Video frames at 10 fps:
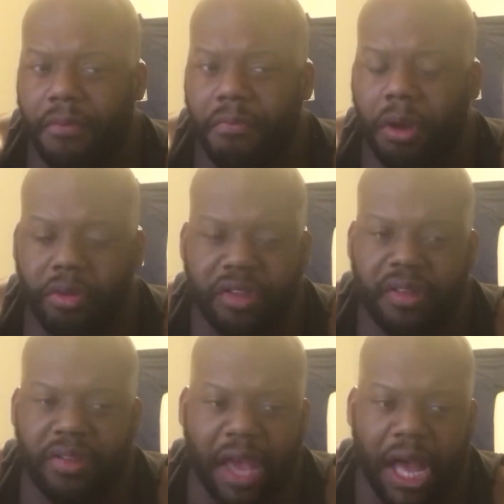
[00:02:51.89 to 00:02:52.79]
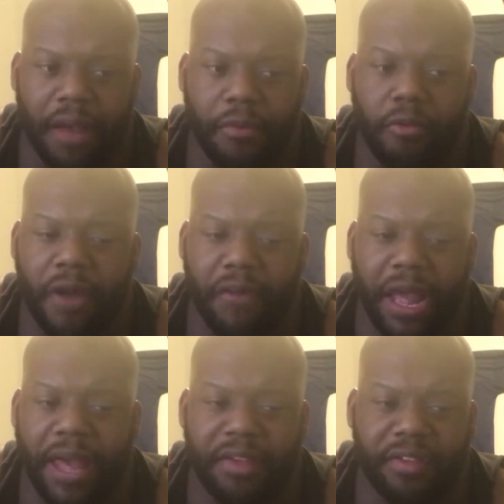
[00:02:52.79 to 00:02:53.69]
most of the time, whoever
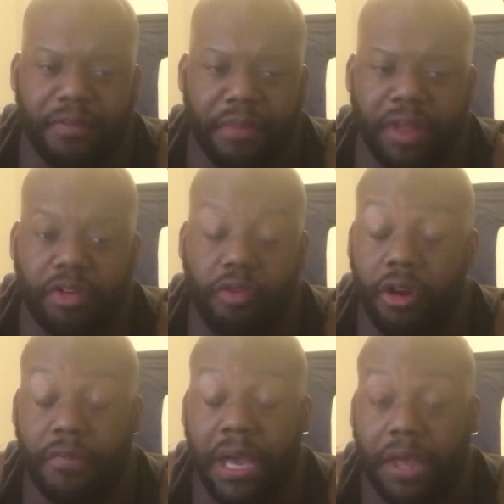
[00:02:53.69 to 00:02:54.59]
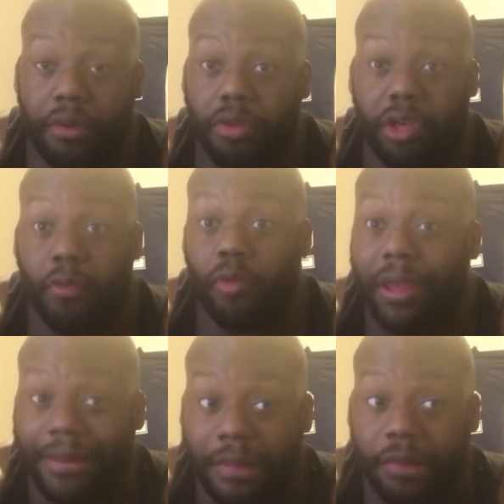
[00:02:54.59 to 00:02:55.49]
has the best quarterback usually
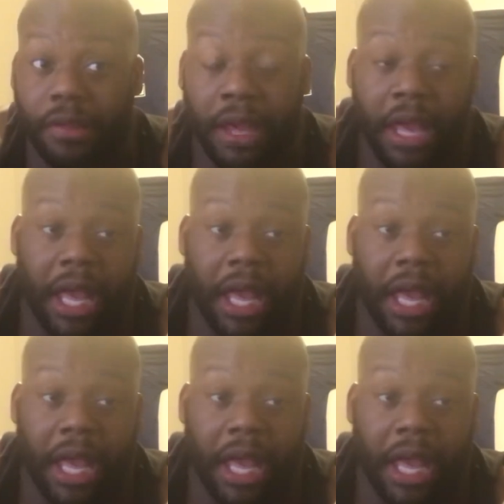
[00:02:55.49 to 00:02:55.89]
wins.